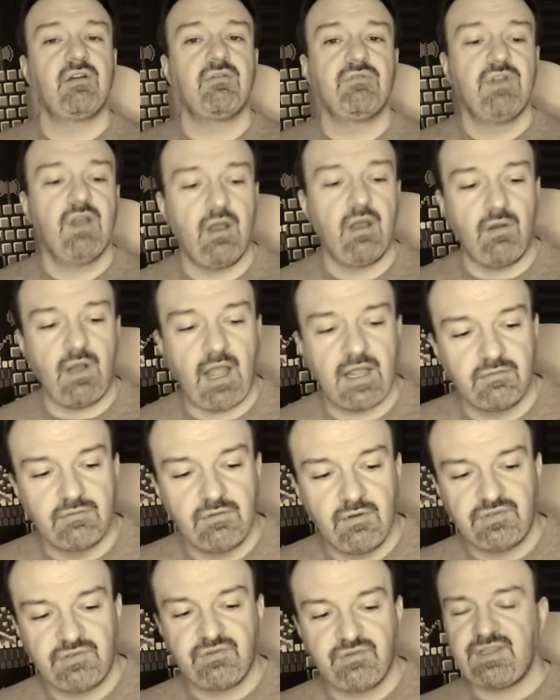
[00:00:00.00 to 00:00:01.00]
I don't know. I
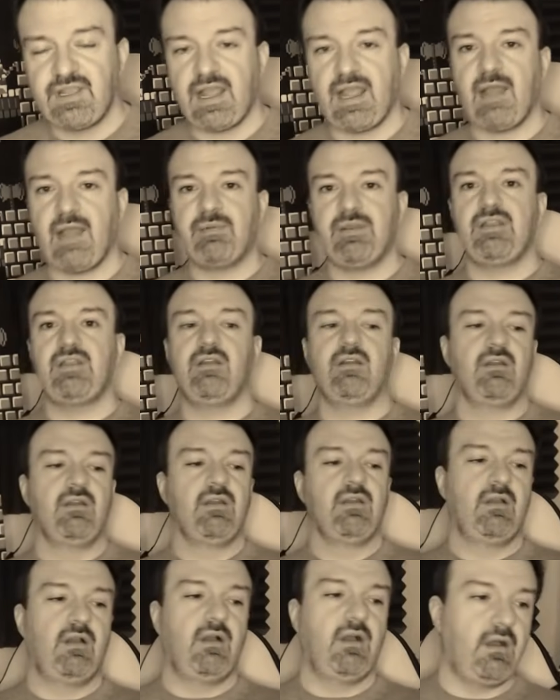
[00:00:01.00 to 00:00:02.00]
don't know what's going to happen
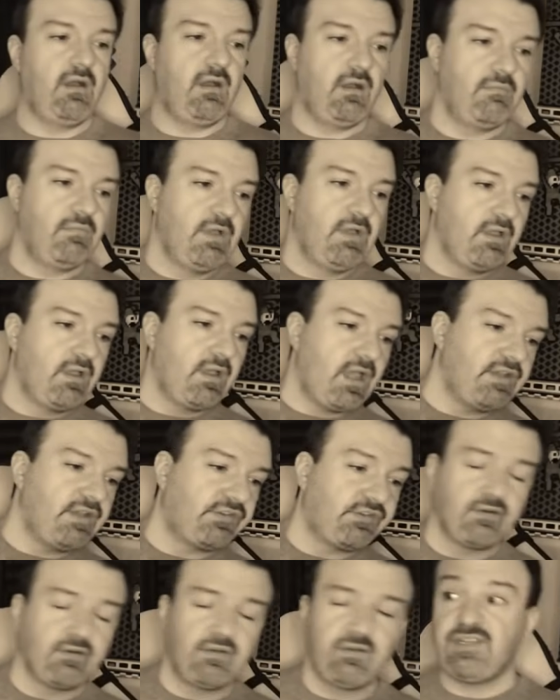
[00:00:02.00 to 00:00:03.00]
here. Um,
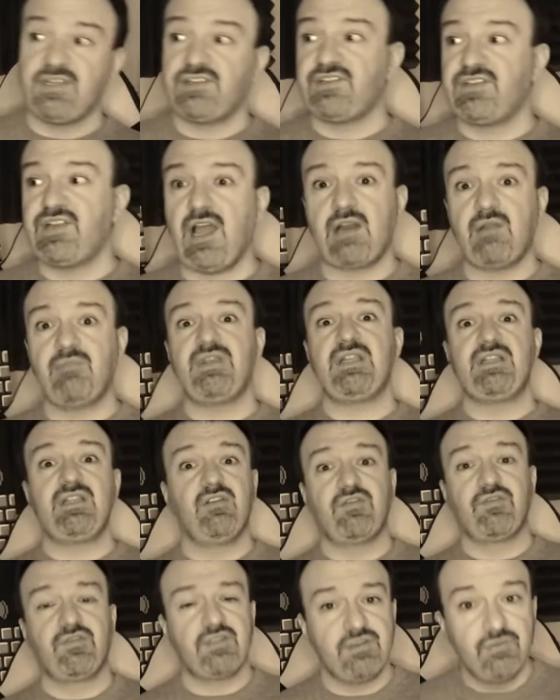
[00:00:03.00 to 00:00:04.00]
and certainly, this is not a big
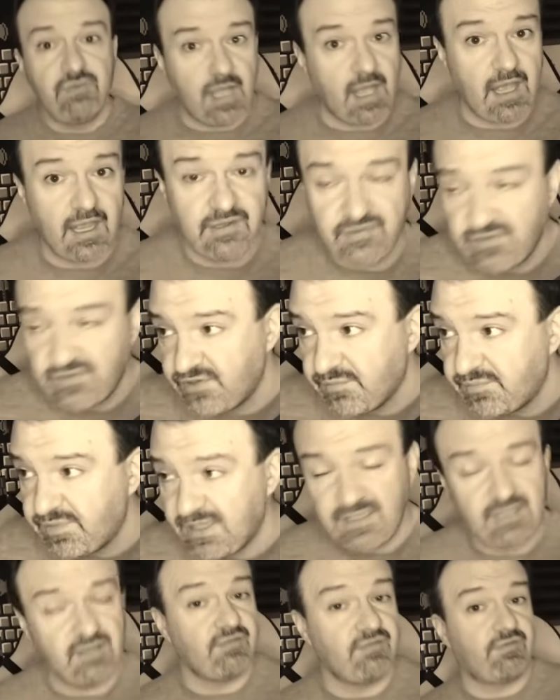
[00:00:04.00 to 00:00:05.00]
deal for you guys. This is a
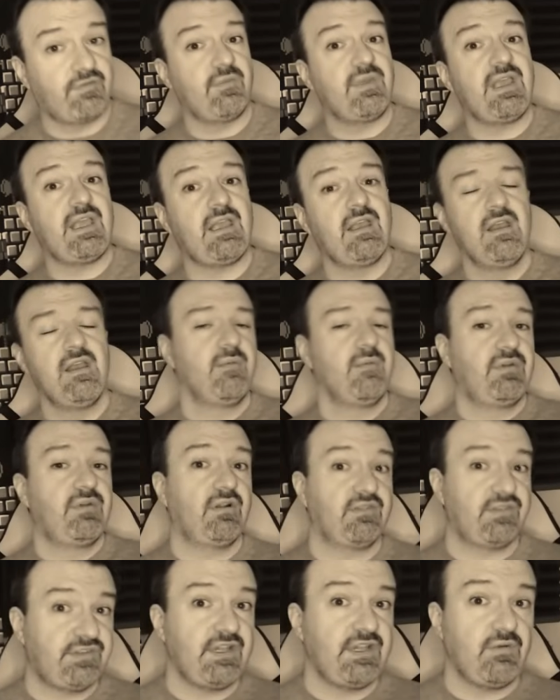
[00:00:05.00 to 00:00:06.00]
big deal for me.
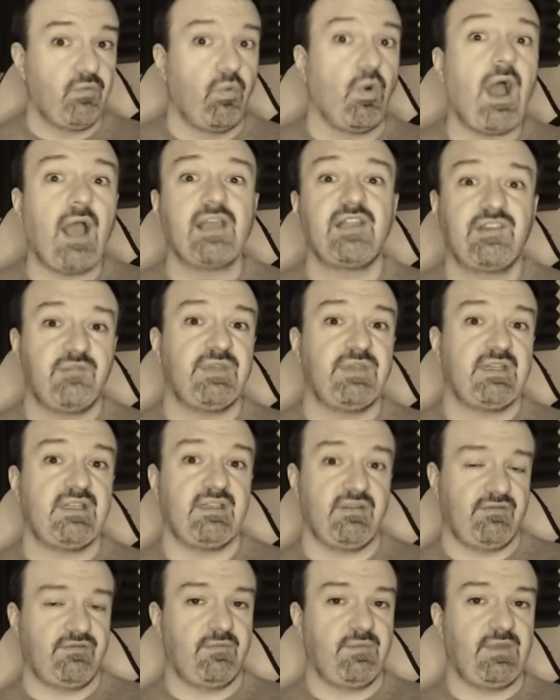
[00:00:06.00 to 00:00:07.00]
But understand why it's a big
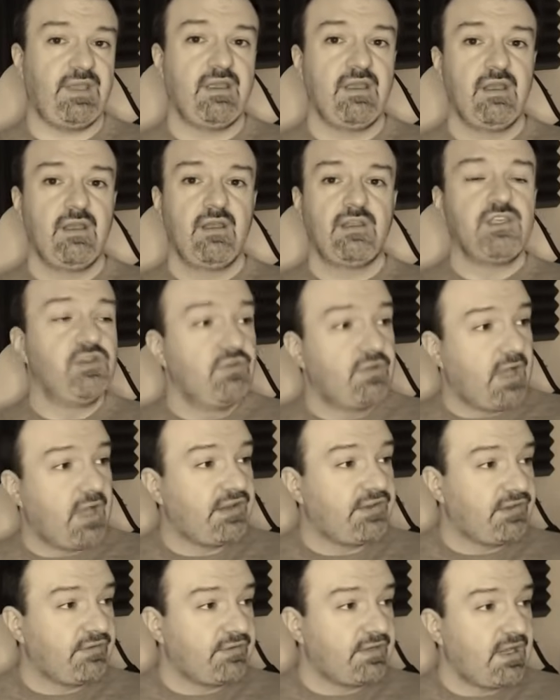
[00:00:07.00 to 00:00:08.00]
deal for me you
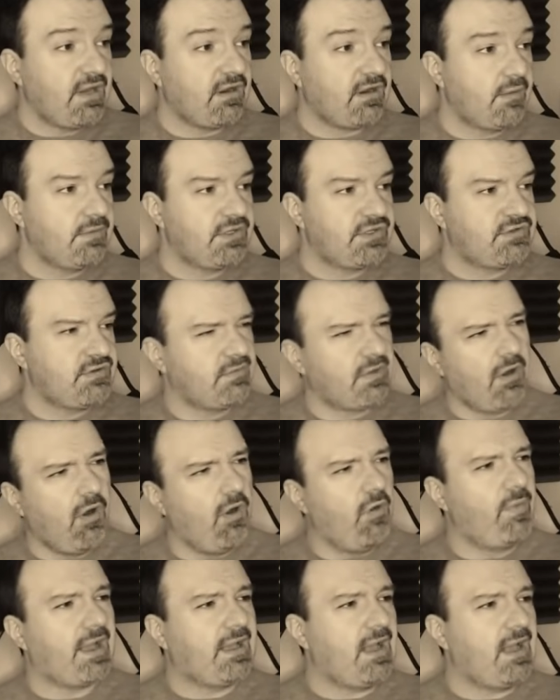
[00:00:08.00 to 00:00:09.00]
guys every day are coming to stream like,
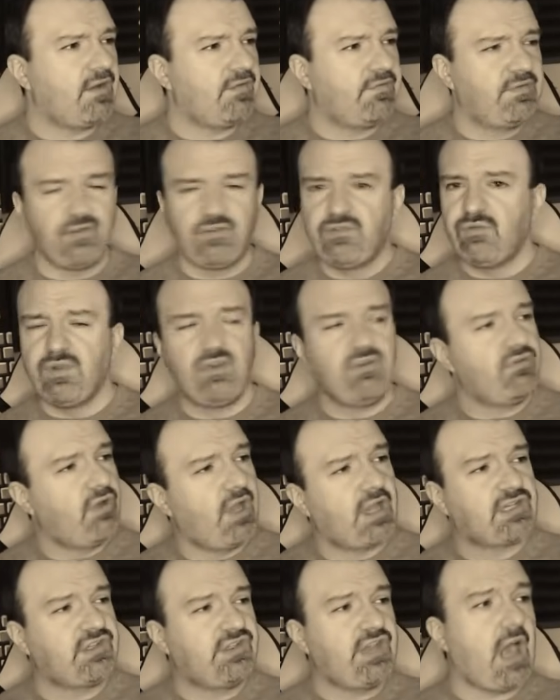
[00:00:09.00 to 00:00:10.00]
oh my god, Phil's doing
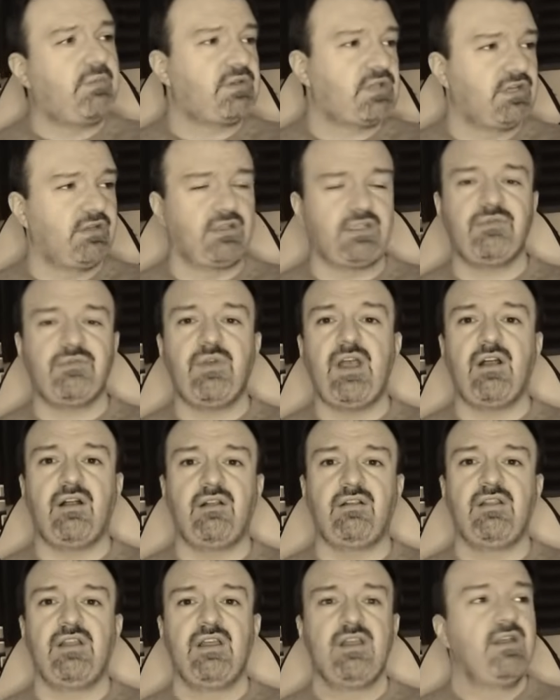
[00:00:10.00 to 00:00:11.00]
exceptionally
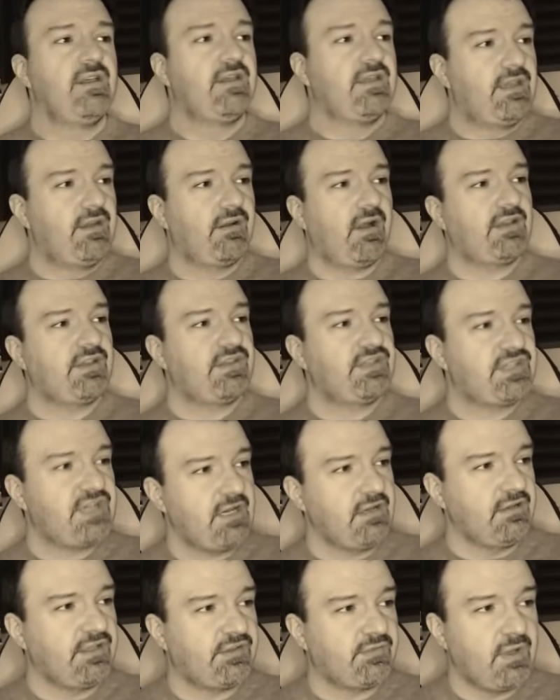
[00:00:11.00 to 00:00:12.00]
well here on this
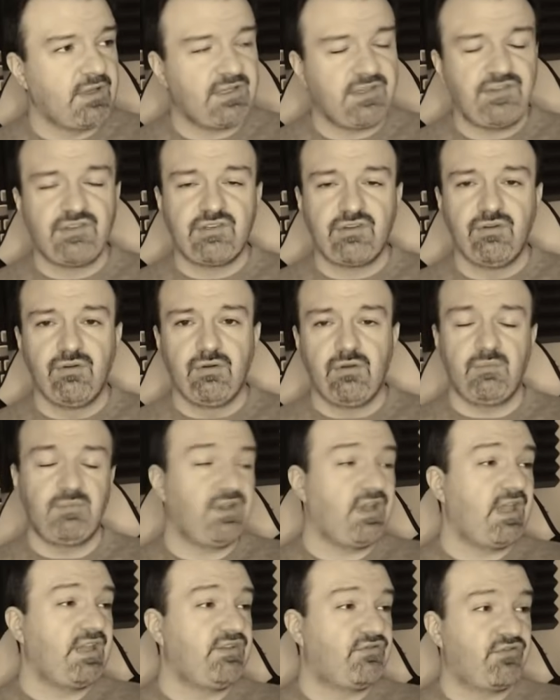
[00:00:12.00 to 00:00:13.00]
channel this month. This is cool.
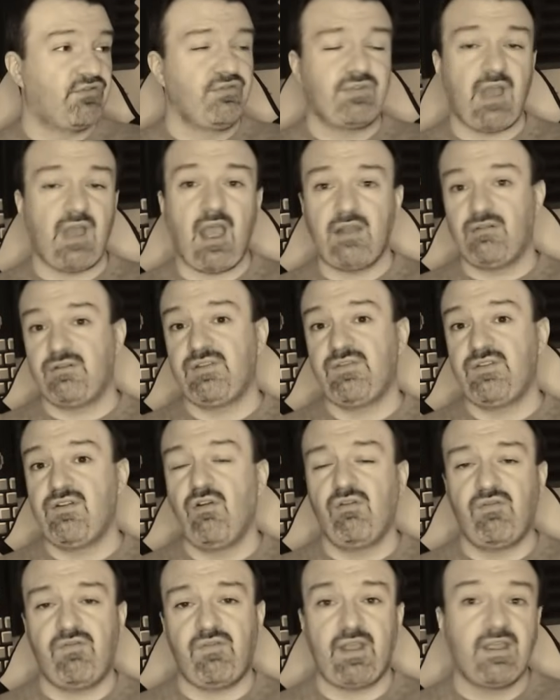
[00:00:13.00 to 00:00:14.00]
But in truth, I don't
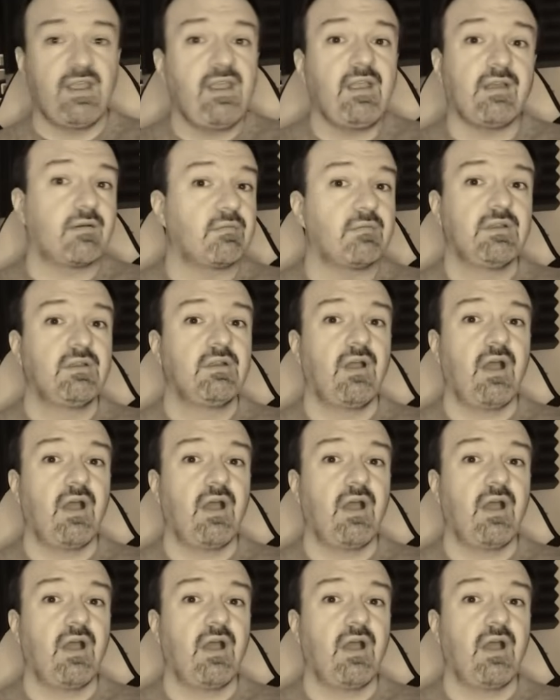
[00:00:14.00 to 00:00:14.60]
even know if I am.